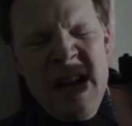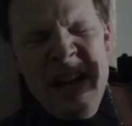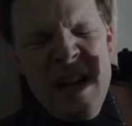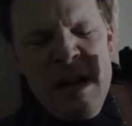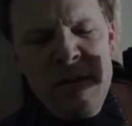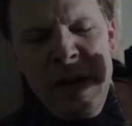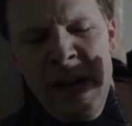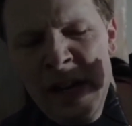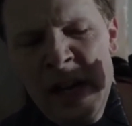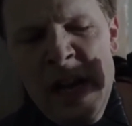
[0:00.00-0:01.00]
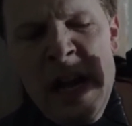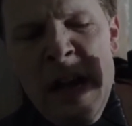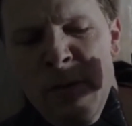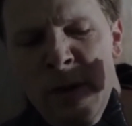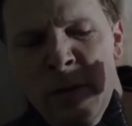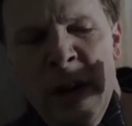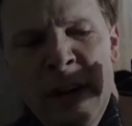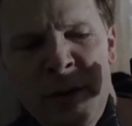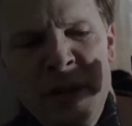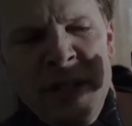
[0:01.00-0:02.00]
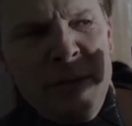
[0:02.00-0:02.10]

and the kind of energy, the